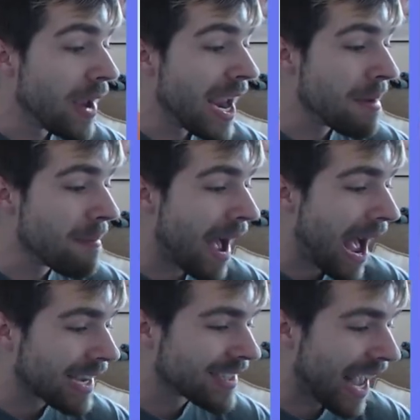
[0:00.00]
V,
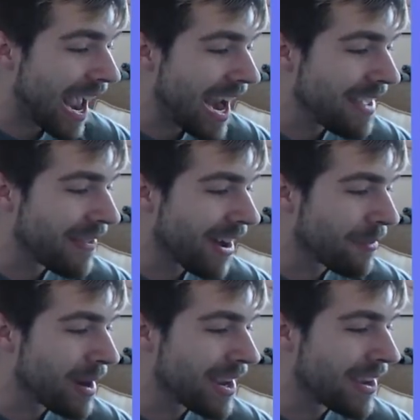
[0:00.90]
Max. Hey,
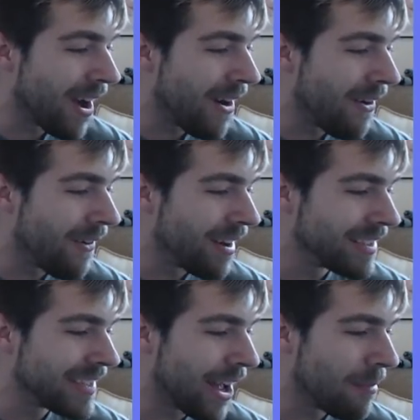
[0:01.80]
there we go.
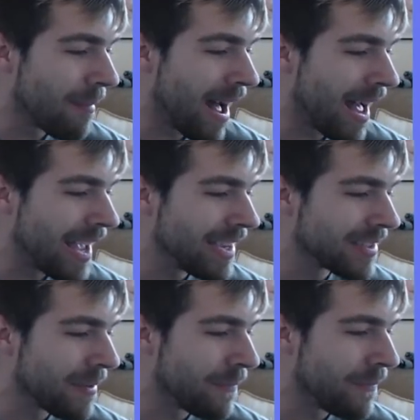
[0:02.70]

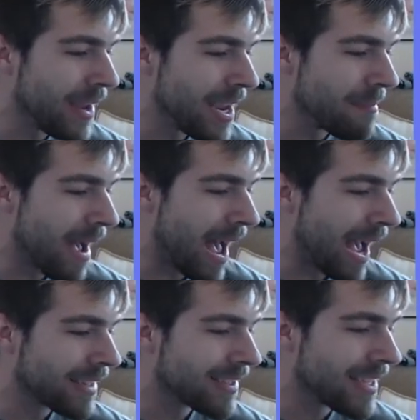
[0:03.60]
Dhelmise V
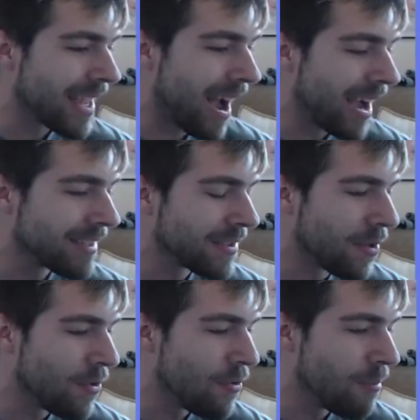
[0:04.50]
Max. Not
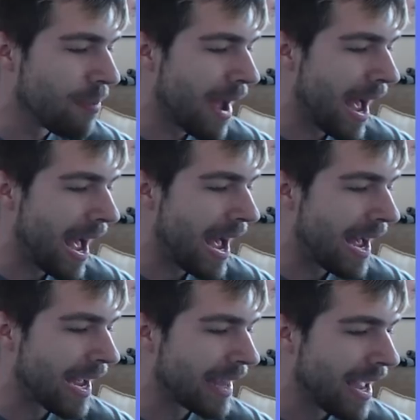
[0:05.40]
too
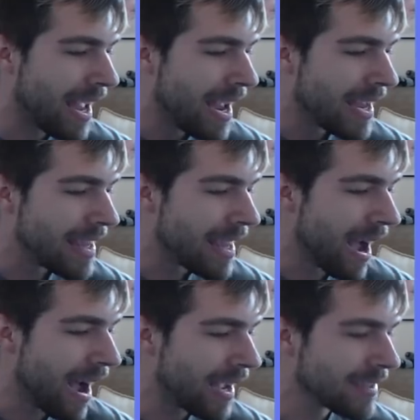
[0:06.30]
bad.
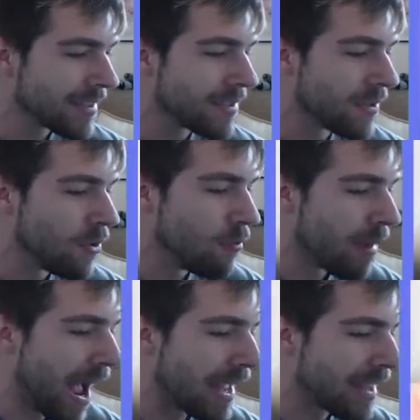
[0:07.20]
Not too
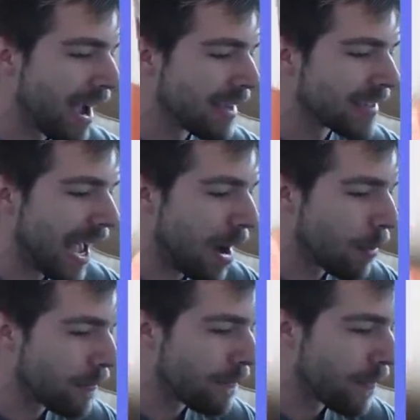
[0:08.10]
bad, guys.
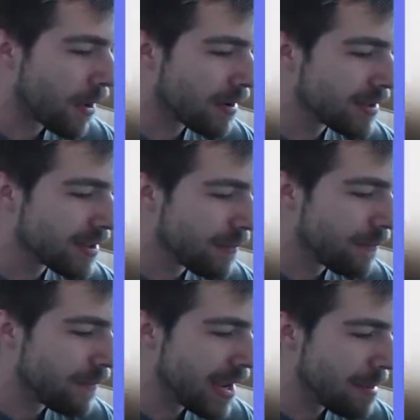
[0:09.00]
Our first
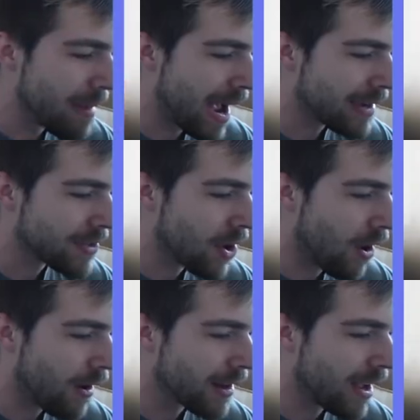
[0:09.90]
V Max
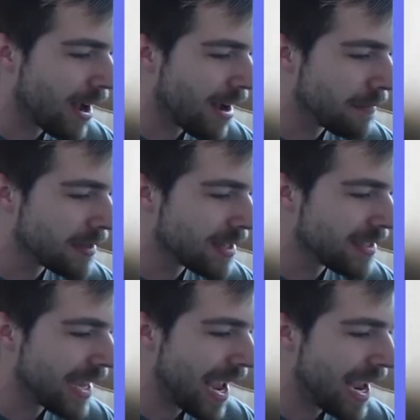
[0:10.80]
card of
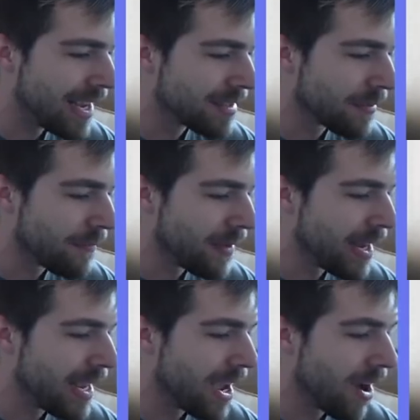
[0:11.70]
today's
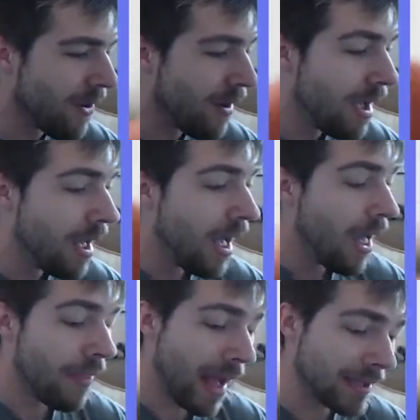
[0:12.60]
video.
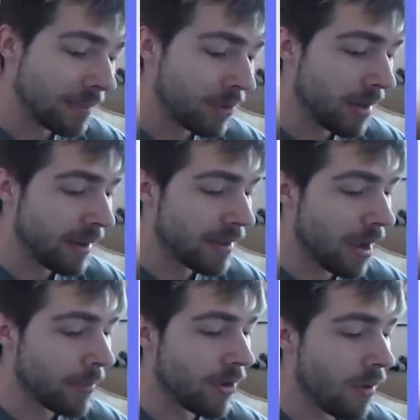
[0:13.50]
That's a pretty big
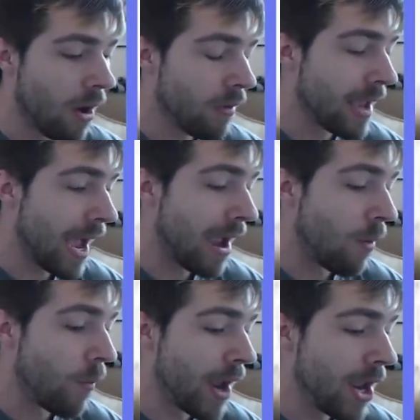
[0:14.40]
W.
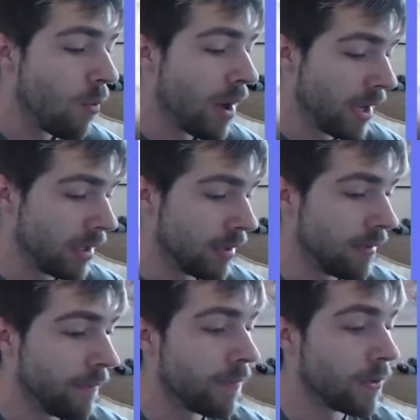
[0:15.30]
Okay, we will
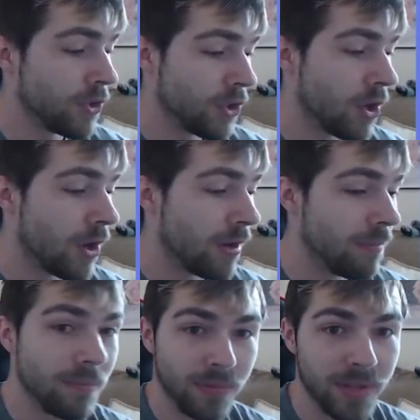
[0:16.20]
for sure
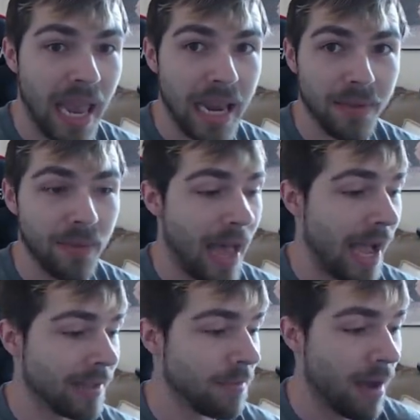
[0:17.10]
take
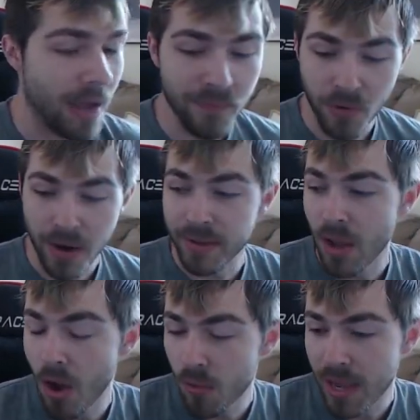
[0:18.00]
that, my
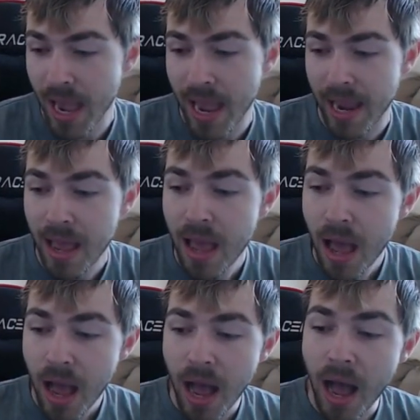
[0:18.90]
friend. Okay.
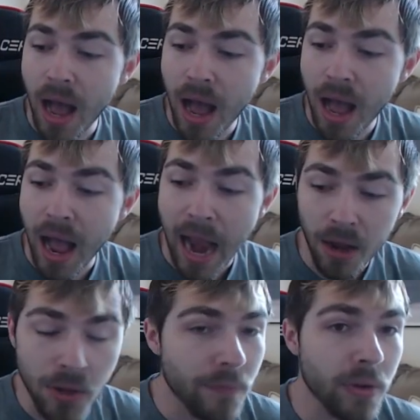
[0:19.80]
Uh, I
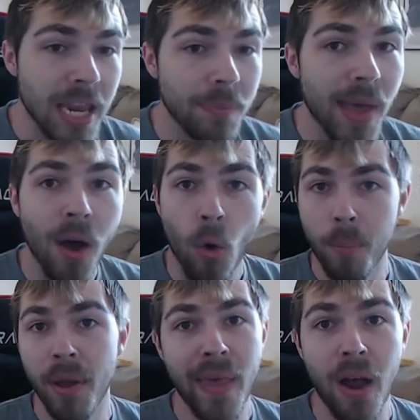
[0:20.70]
don't know if I'll keep that
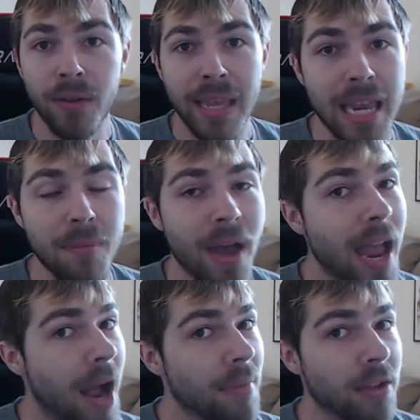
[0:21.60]
or put that on the
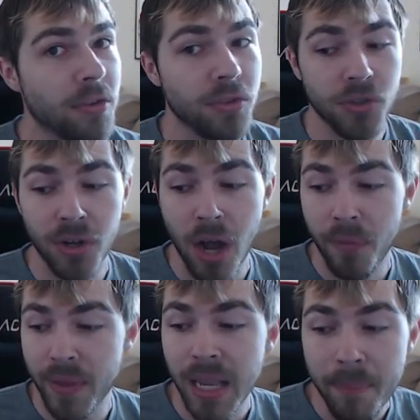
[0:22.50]
eBay. I'm not too sure.
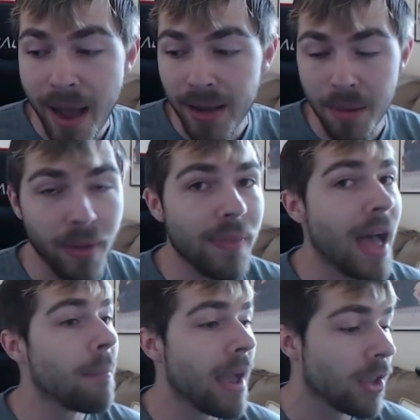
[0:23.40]
I'll think about it, but
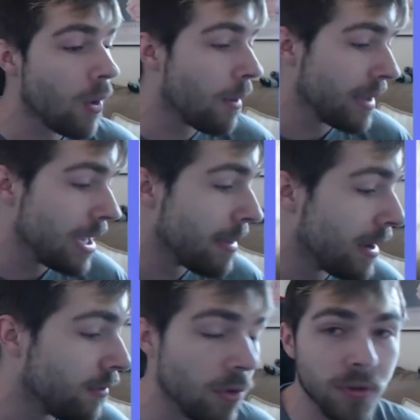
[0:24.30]
that might go on my
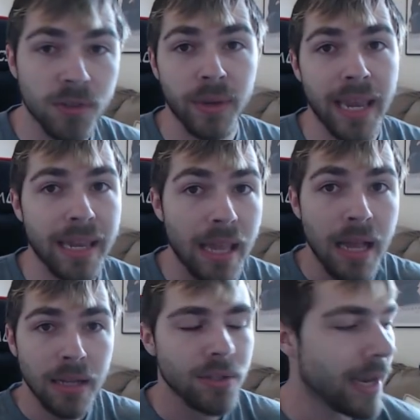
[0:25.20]
eBay too. So again,
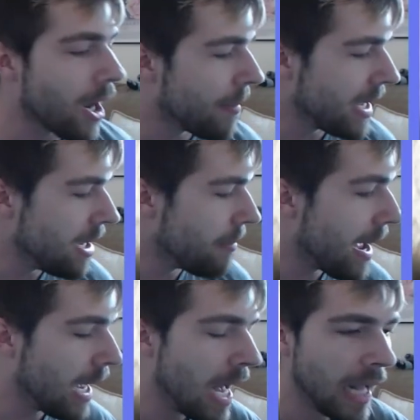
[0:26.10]
check out my
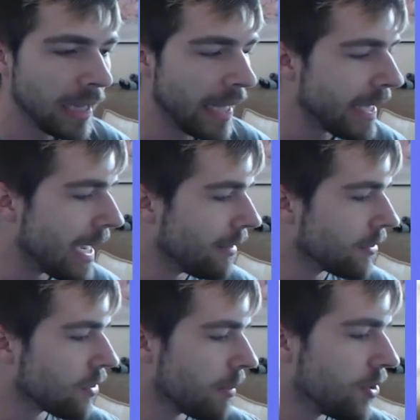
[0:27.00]
eBay link in
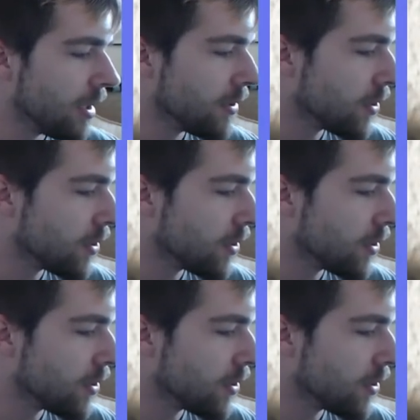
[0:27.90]
description.